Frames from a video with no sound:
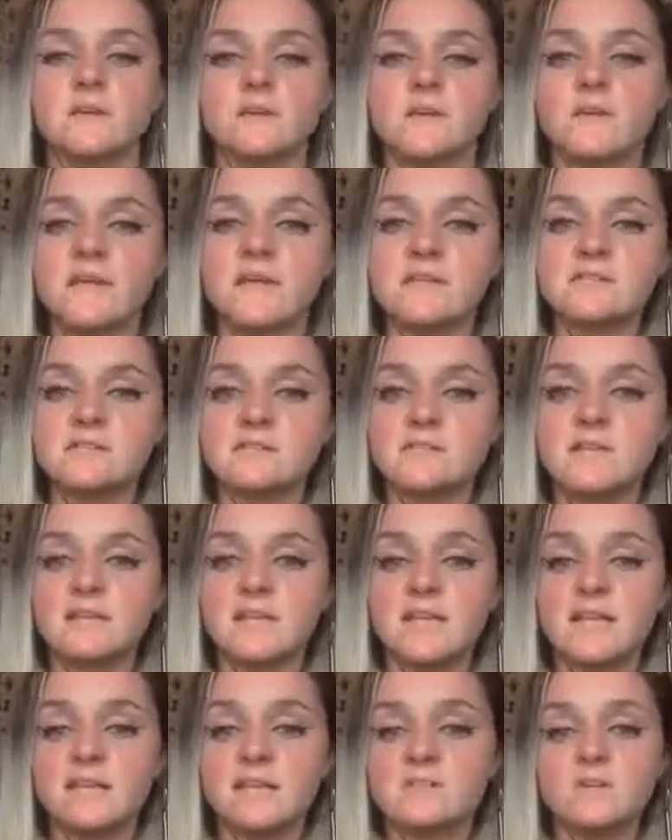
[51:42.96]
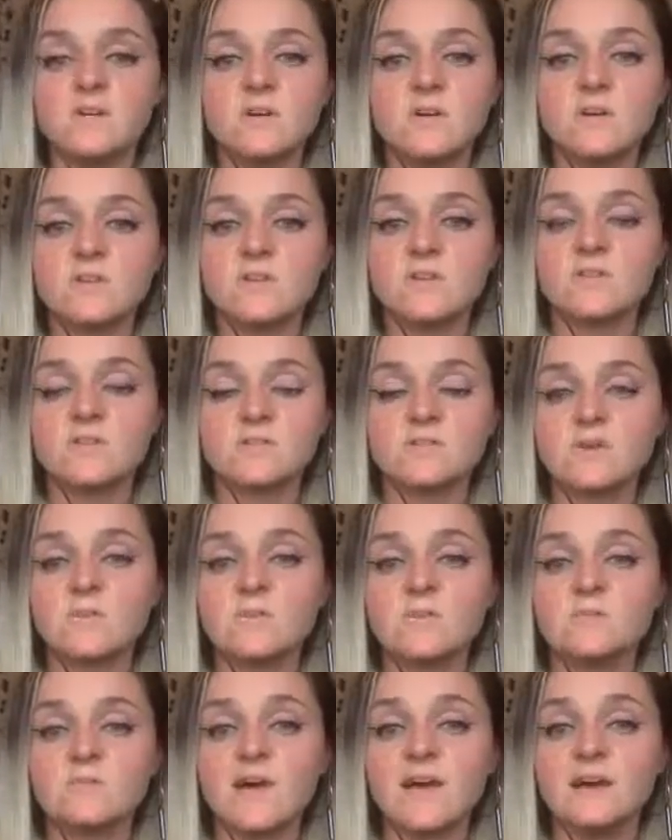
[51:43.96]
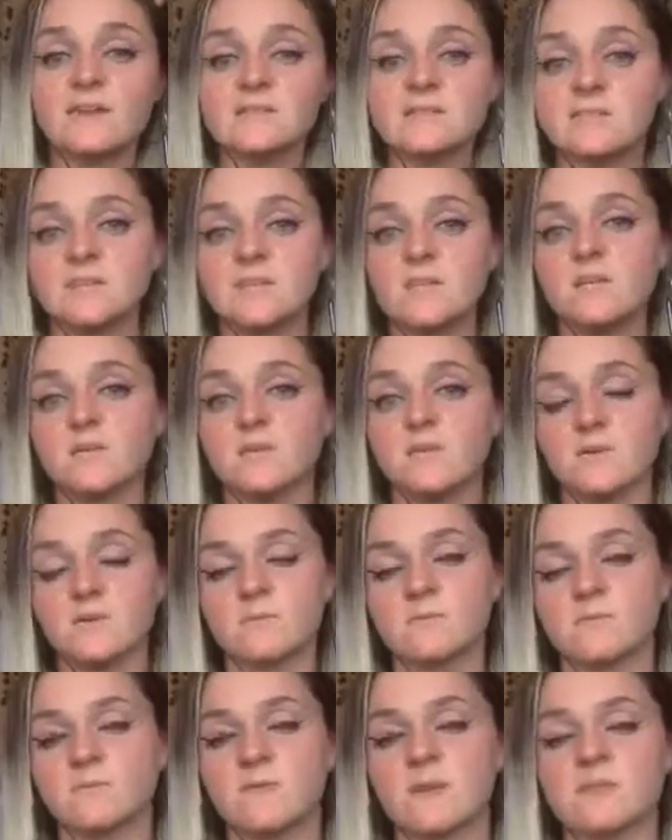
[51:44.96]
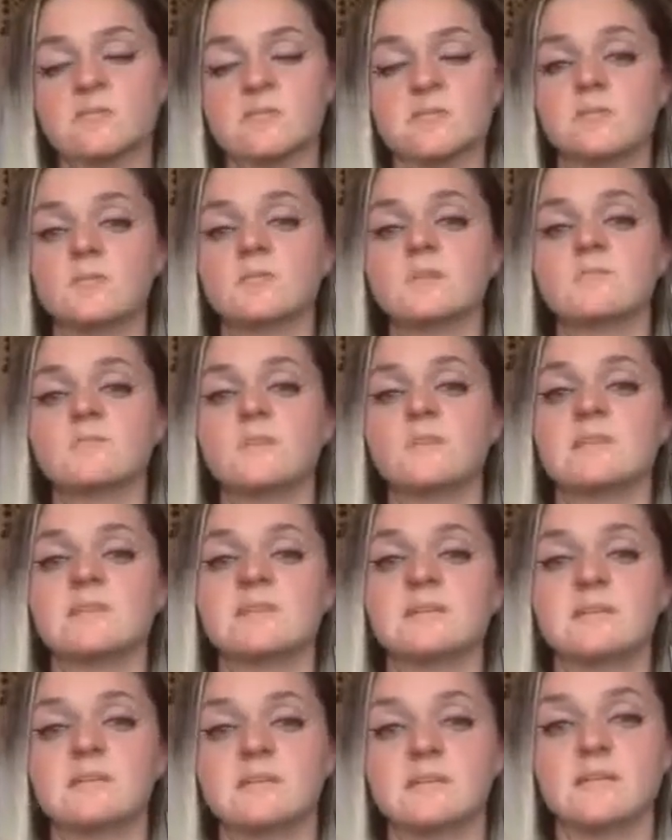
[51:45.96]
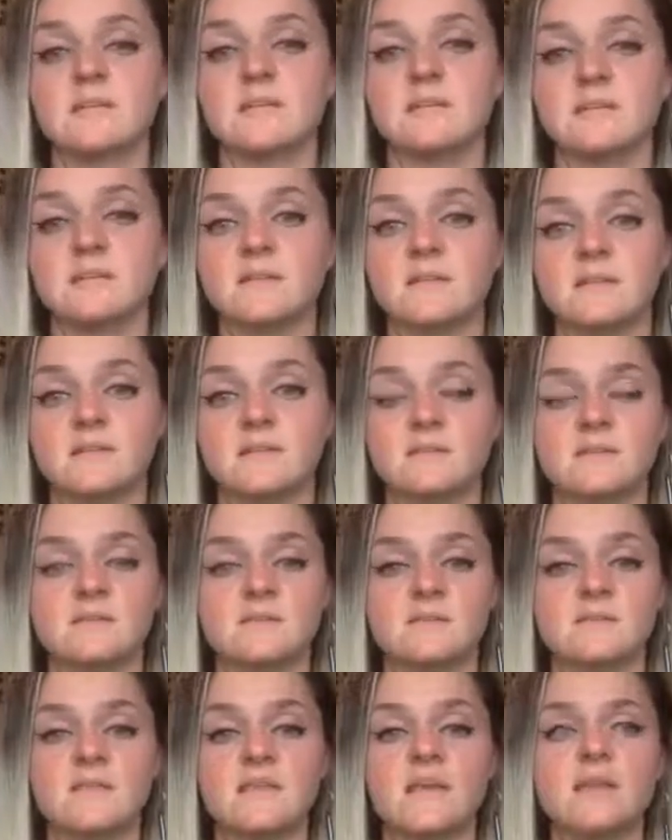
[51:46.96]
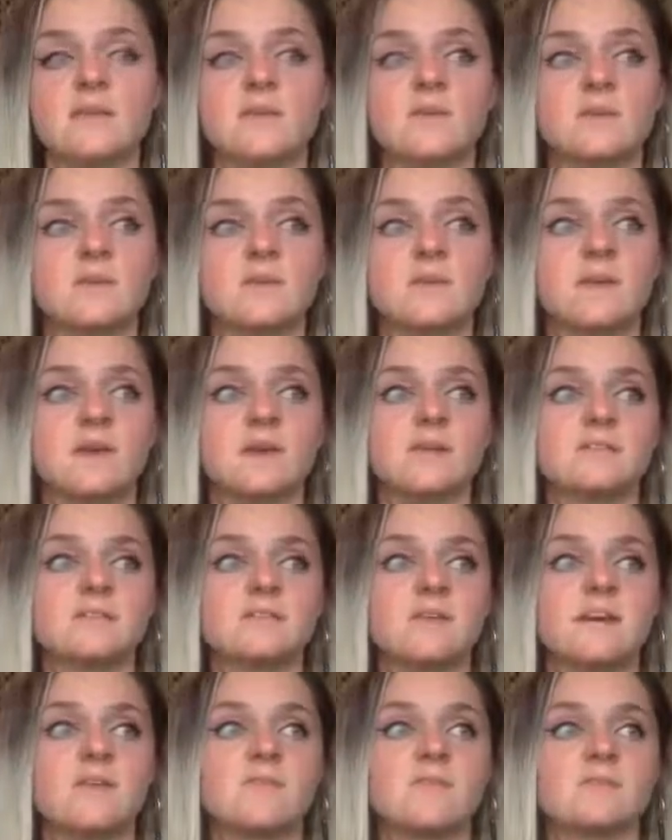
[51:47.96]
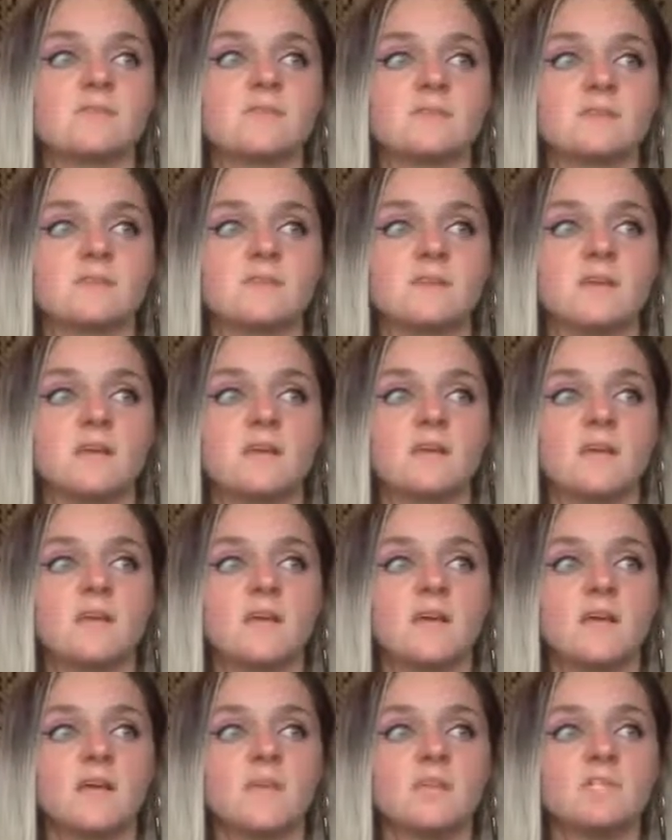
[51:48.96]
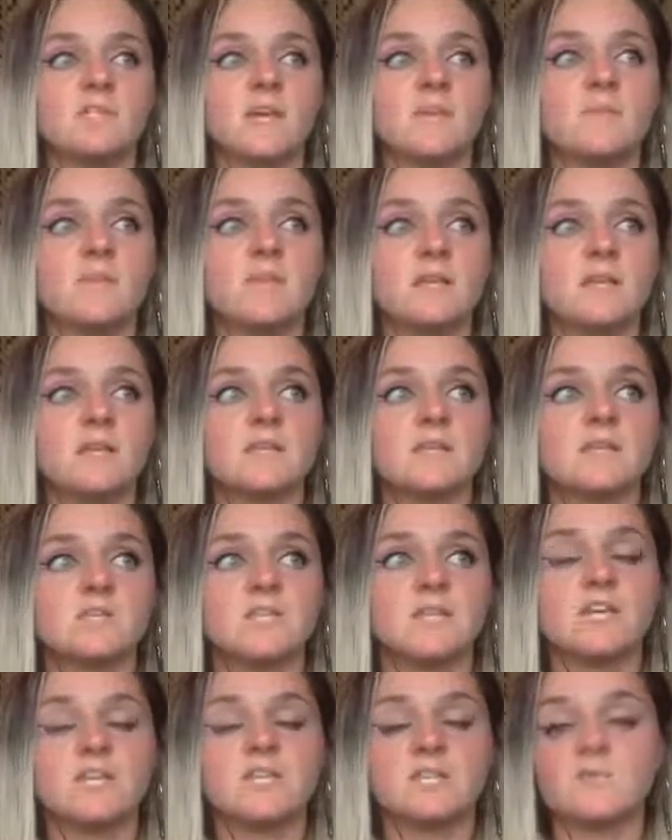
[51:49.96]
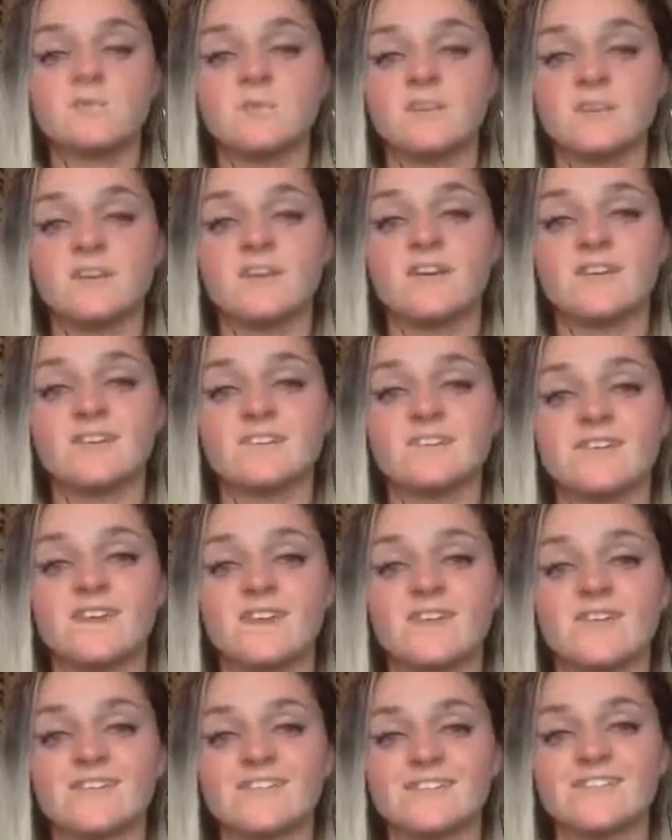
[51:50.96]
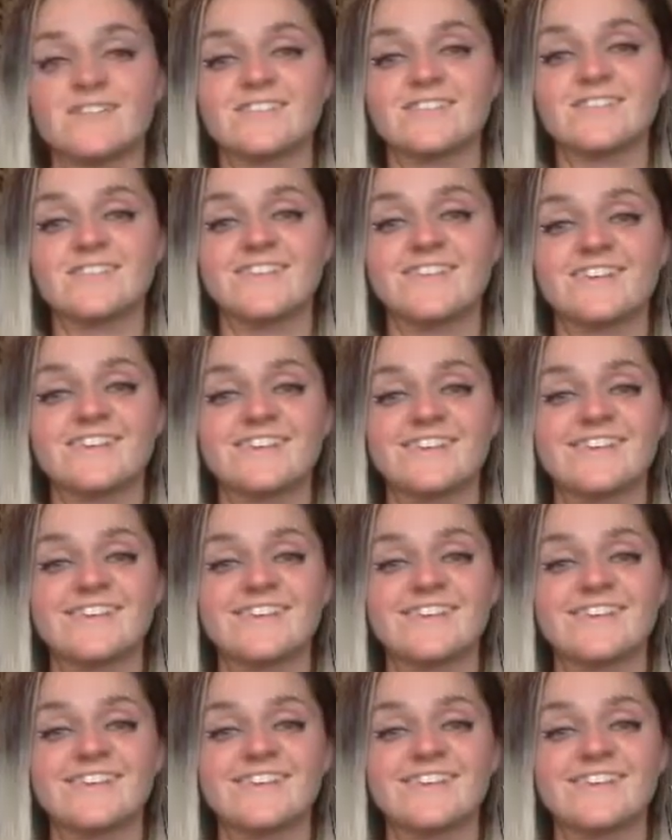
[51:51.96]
it's always just comes back to you, it comes back to us, basically. And yeah, looking at ourselves and making the changes within ourselves. Yeah.